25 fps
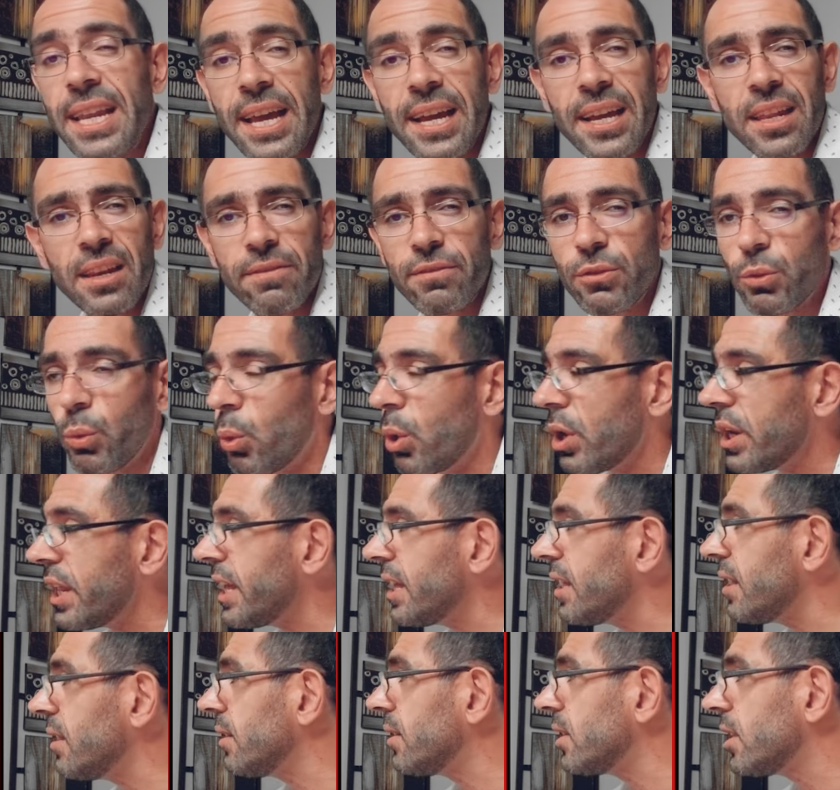
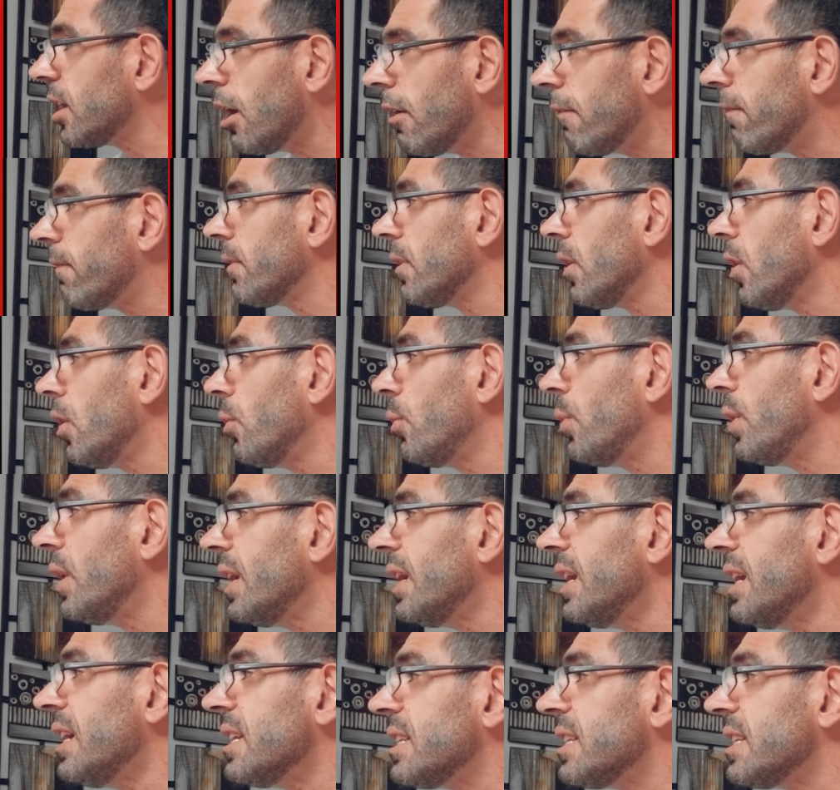-20. Tough load.